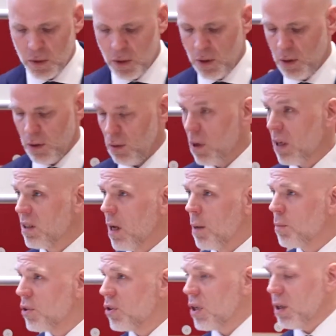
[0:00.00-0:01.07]
So
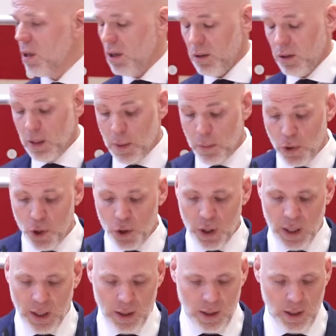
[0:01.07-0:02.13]
examples are deep
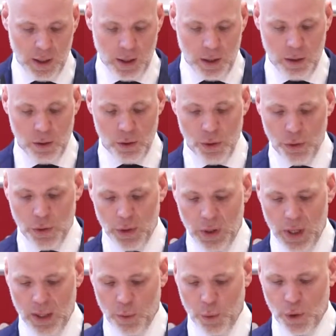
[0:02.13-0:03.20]
learning and neural
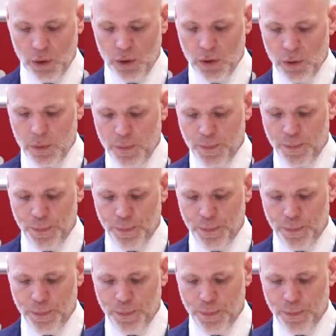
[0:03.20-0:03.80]
networks.